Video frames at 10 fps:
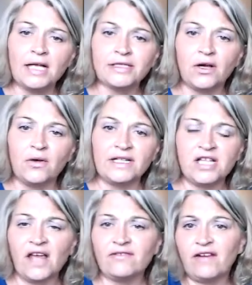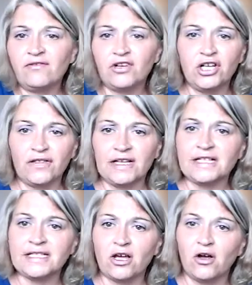So that's all I've got for you on
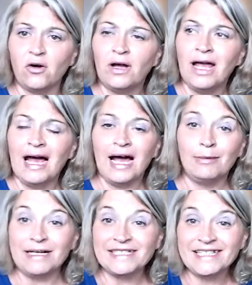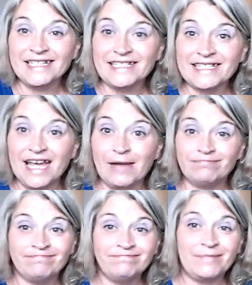this. So I'll see you next
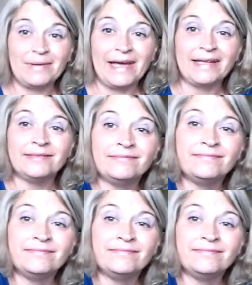time. Bye-bye.